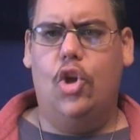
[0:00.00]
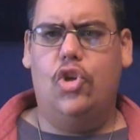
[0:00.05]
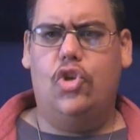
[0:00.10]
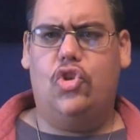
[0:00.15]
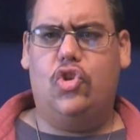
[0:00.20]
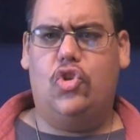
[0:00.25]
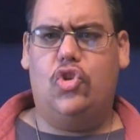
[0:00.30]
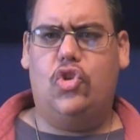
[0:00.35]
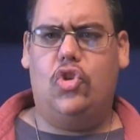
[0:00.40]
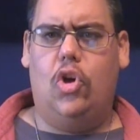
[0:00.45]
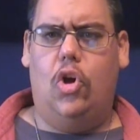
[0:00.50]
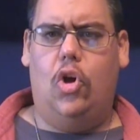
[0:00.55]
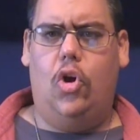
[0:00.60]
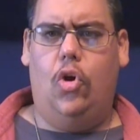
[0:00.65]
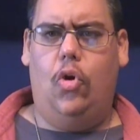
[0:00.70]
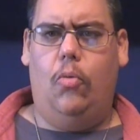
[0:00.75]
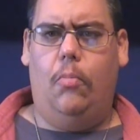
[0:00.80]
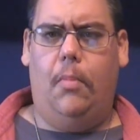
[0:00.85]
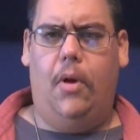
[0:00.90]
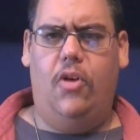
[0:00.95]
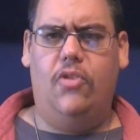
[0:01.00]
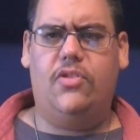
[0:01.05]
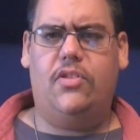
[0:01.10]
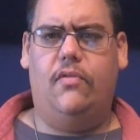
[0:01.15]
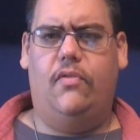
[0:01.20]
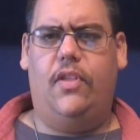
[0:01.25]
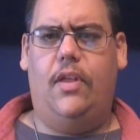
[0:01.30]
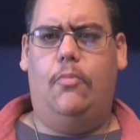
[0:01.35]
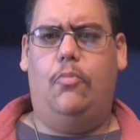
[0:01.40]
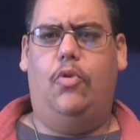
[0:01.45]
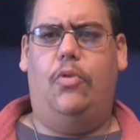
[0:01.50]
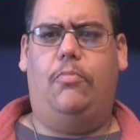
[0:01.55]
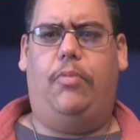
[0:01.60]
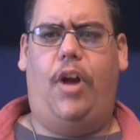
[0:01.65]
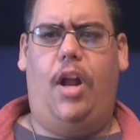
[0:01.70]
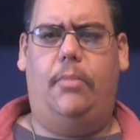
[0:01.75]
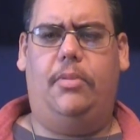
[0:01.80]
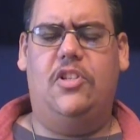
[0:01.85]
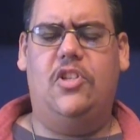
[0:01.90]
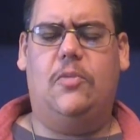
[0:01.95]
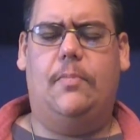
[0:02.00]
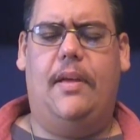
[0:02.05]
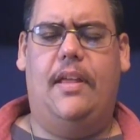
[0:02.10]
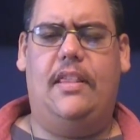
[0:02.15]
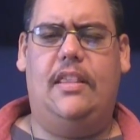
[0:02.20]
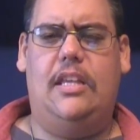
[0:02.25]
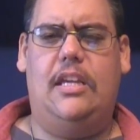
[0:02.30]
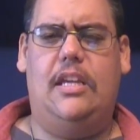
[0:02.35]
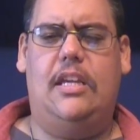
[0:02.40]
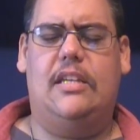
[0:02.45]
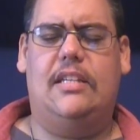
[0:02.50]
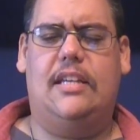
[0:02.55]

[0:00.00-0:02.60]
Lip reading: So most of them would probably spend the